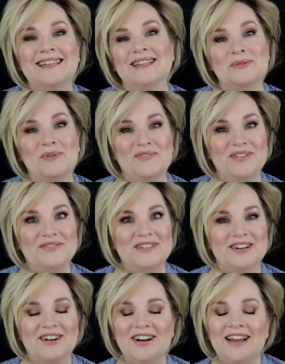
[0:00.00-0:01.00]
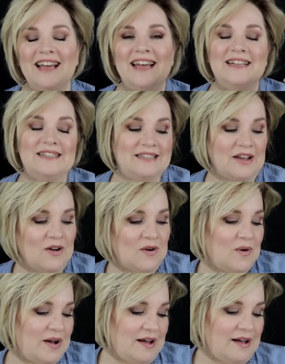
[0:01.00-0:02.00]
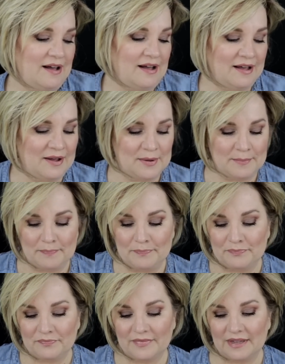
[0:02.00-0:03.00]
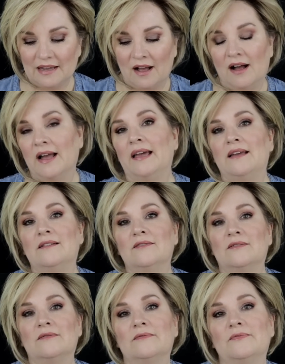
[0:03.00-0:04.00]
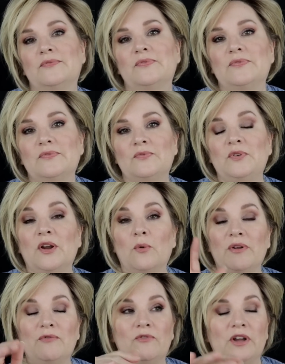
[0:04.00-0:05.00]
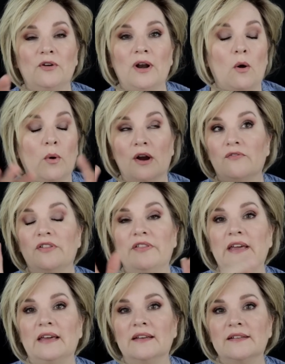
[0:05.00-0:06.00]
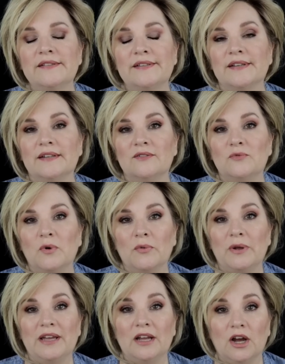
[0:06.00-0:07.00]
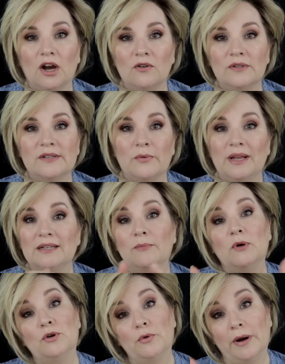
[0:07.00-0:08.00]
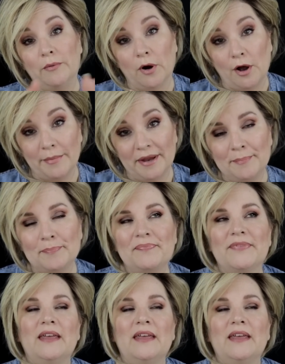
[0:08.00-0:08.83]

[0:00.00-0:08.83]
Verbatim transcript: since we've lived here. So, um, I you know we figured out where everything is and where we can go. So we ended up going to Red Robin.